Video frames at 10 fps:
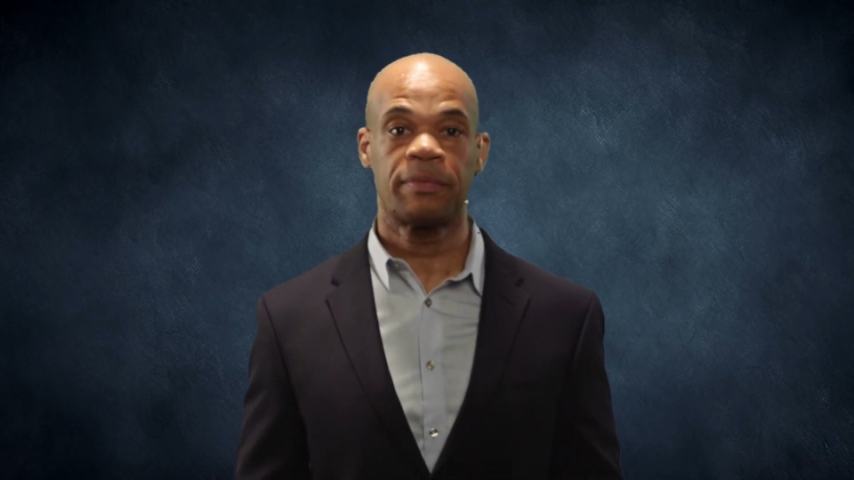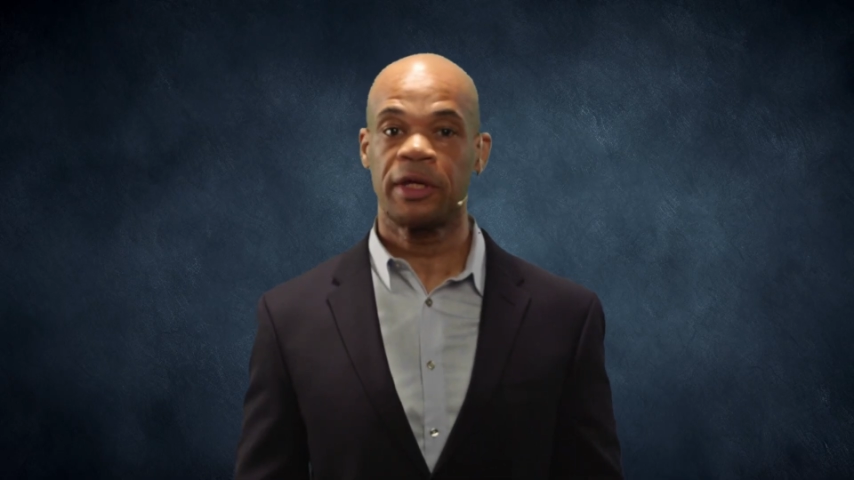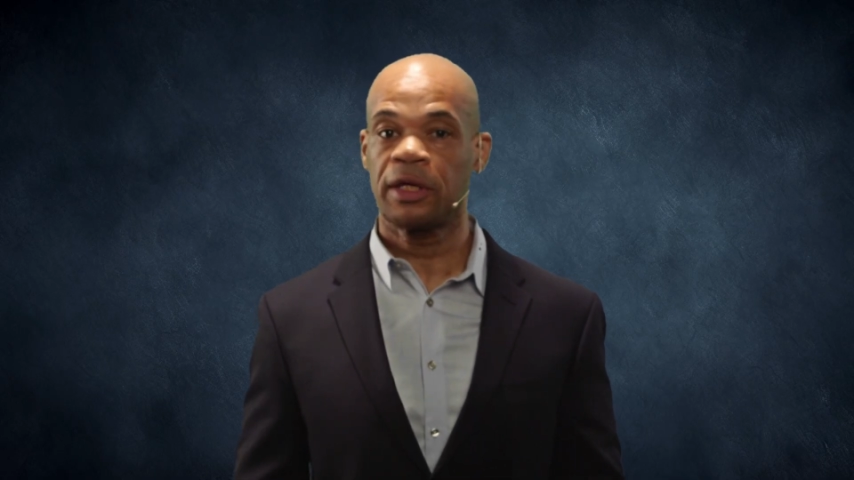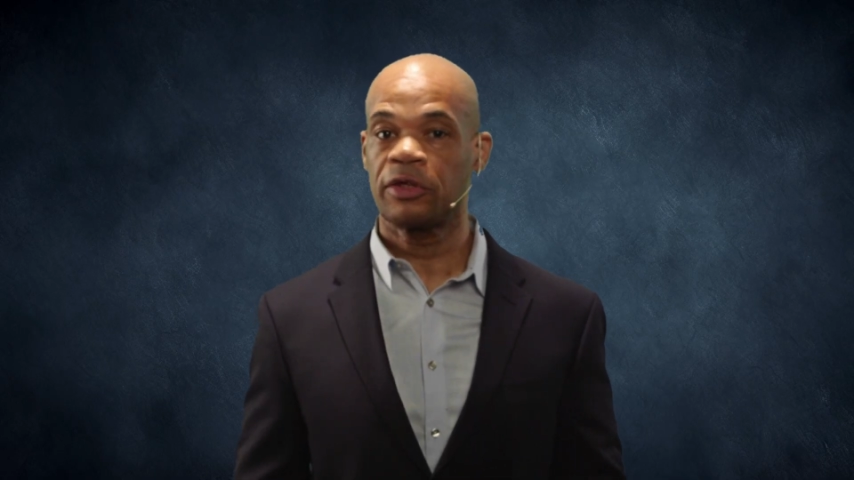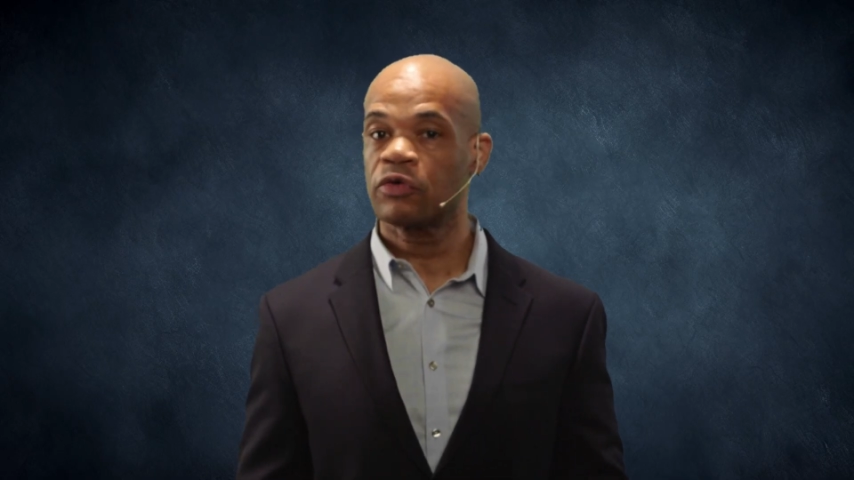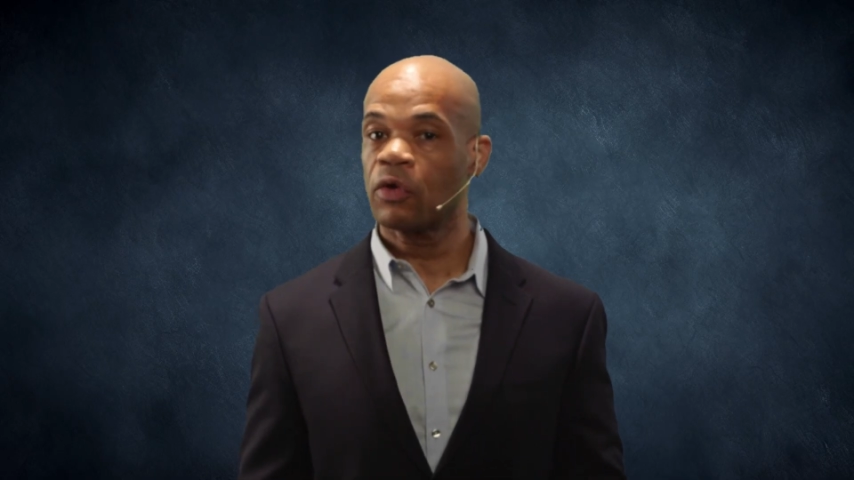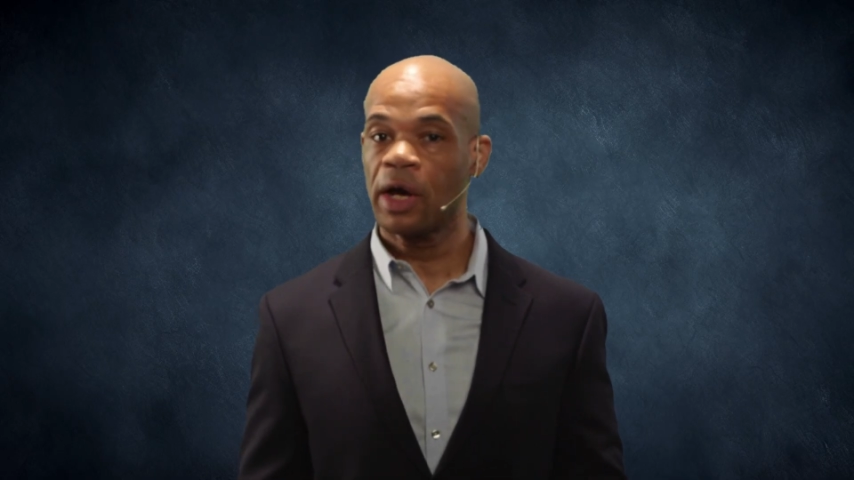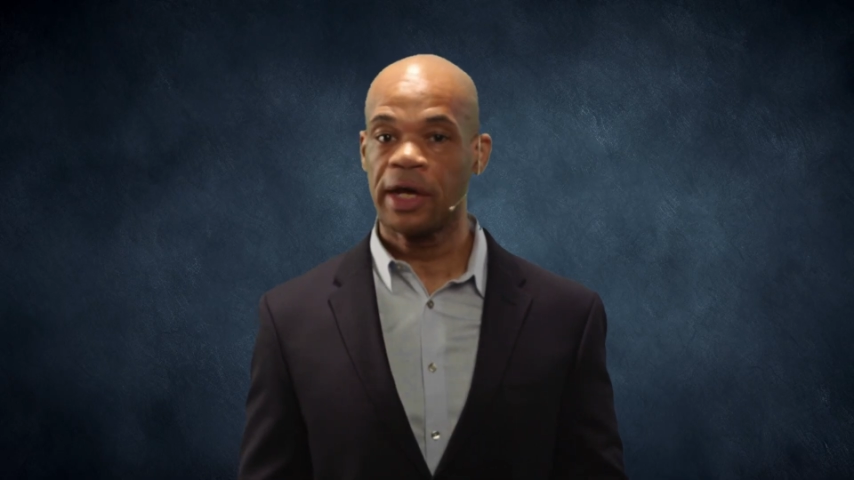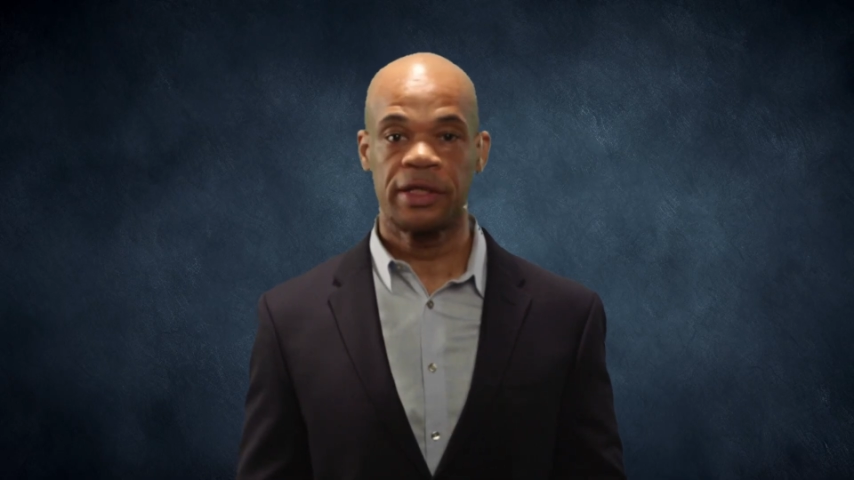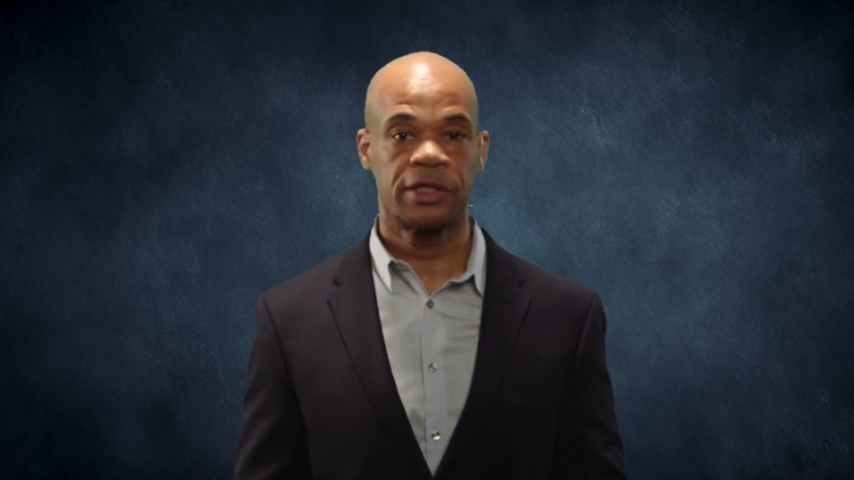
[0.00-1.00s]
be
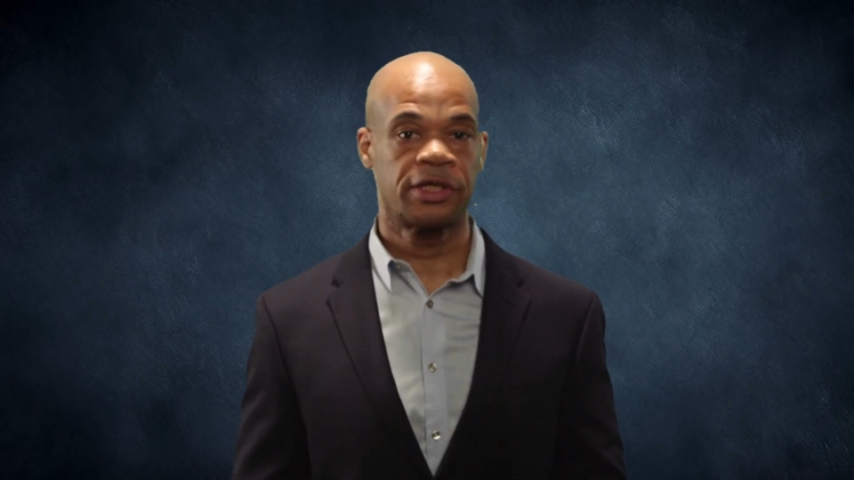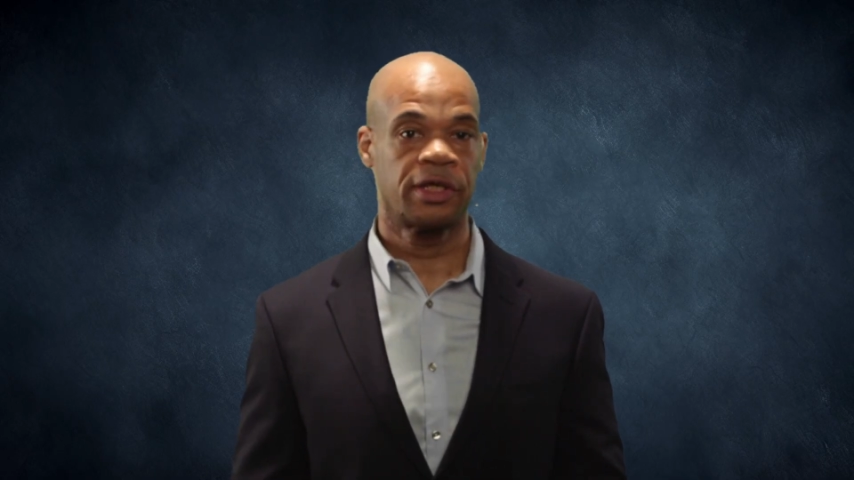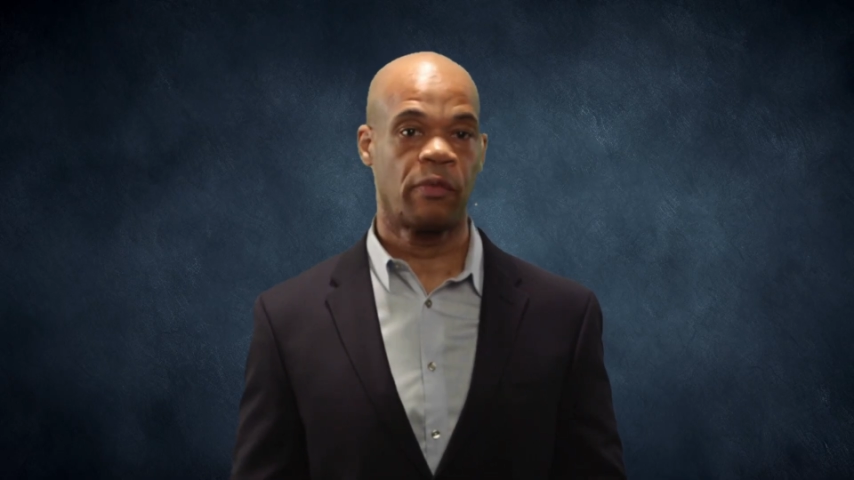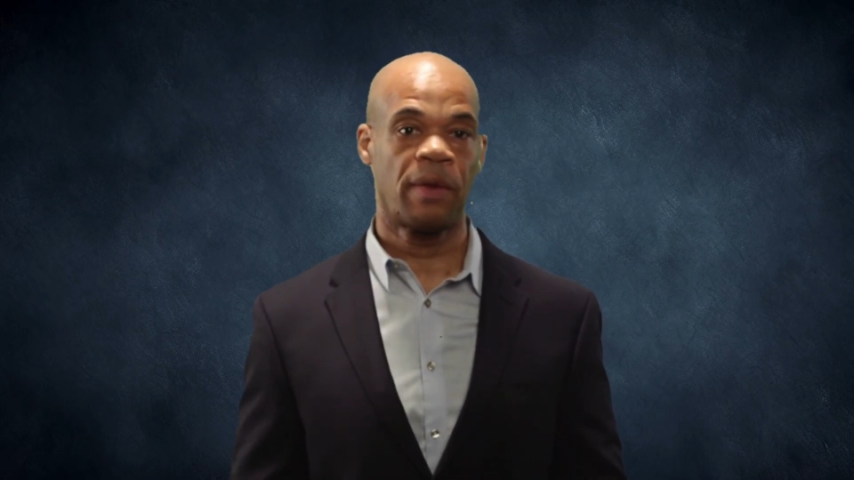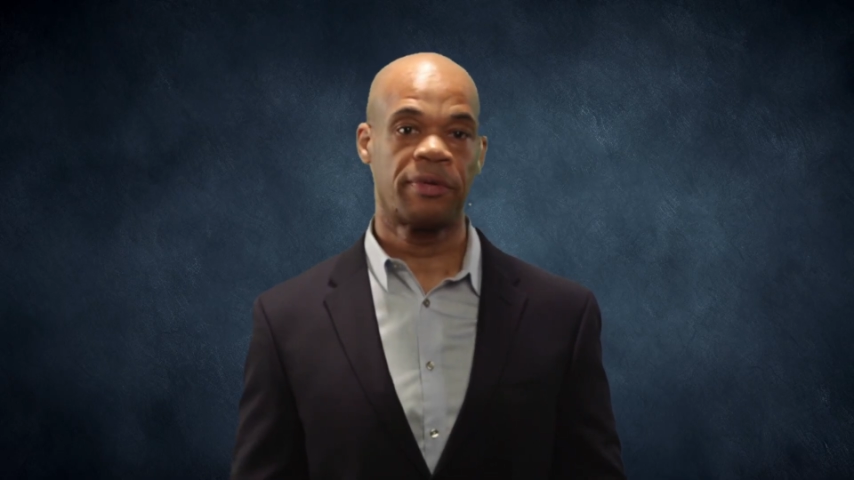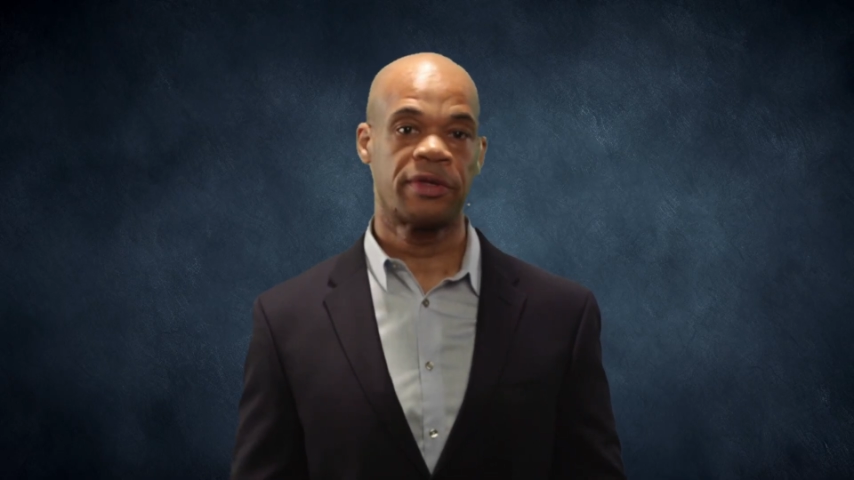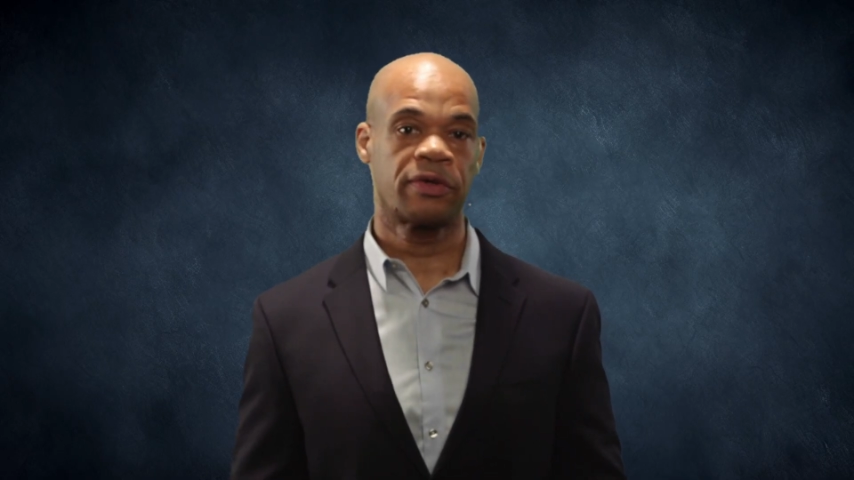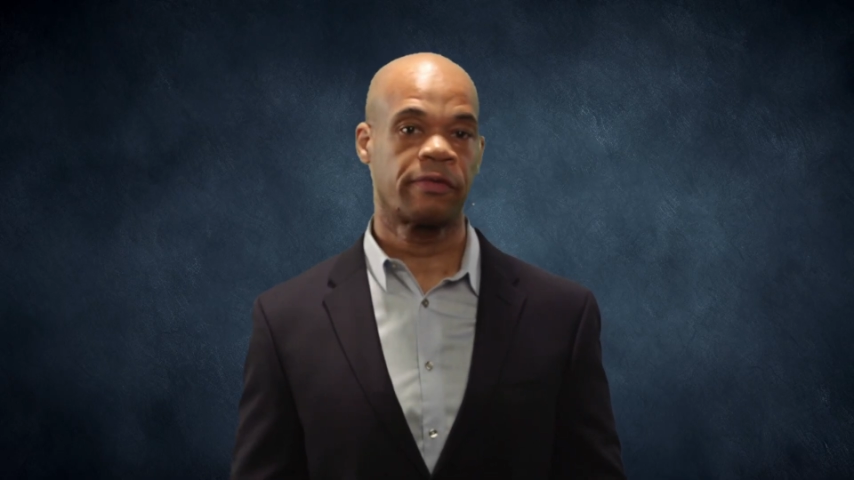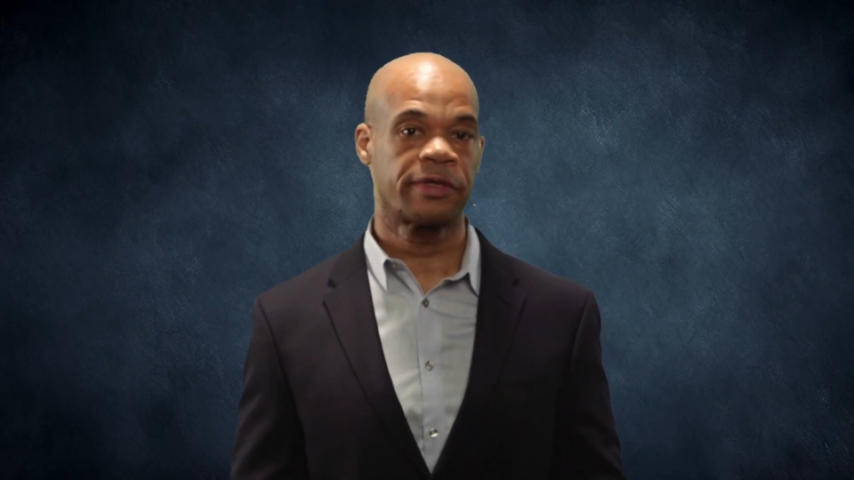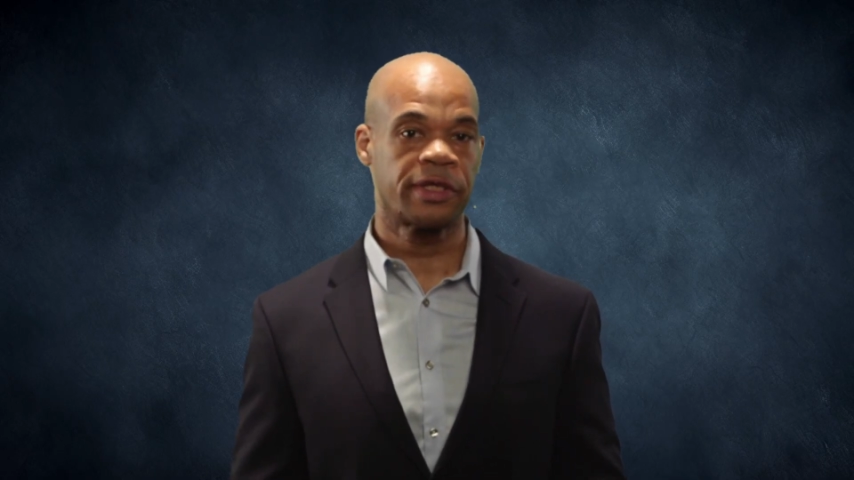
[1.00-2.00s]
trying to ship weapons
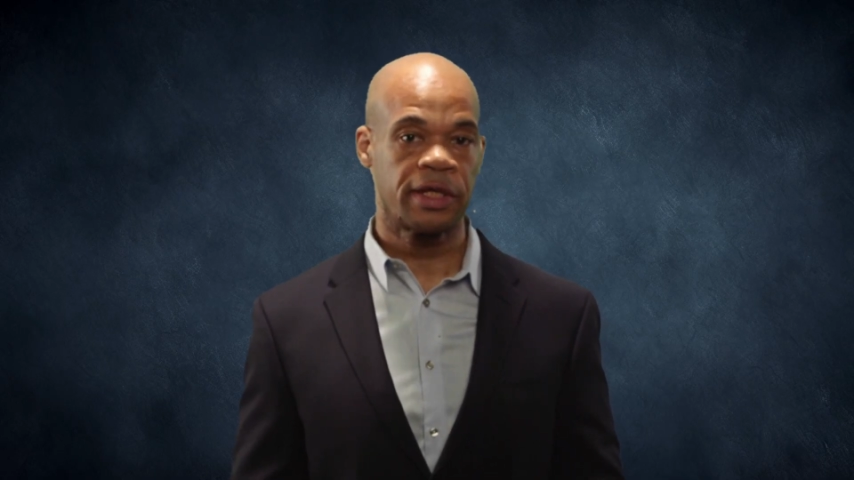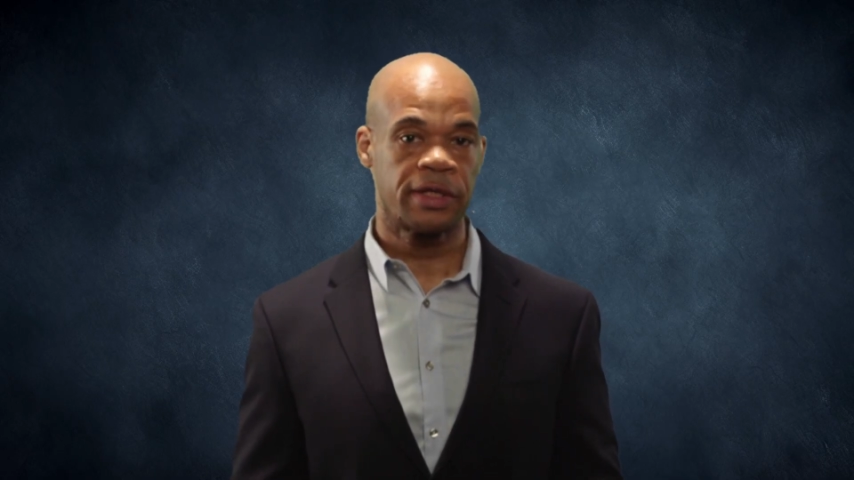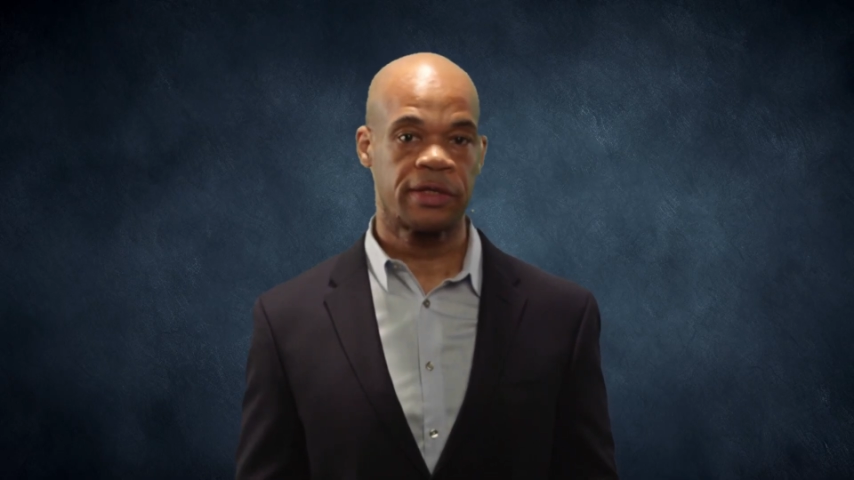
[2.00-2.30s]
overseas